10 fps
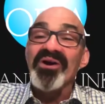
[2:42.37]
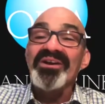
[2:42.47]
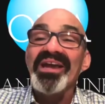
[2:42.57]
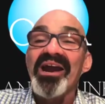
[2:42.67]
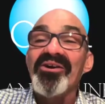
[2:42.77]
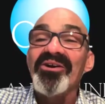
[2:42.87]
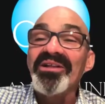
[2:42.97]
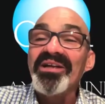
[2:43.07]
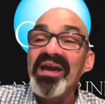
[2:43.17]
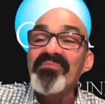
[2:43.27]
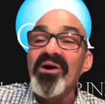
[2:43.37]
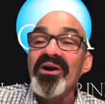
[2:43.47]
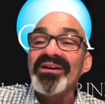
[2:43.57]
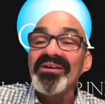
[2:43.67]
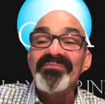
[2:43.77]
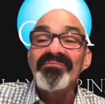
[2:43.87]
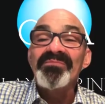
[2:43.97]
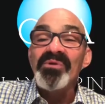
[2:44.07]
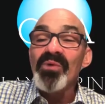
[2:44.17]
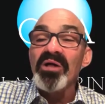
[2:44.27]
Carroll. Hey, Mark,
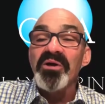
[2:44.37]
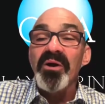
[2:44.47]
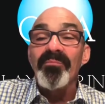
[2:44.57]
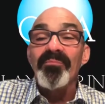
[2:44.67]
welcome.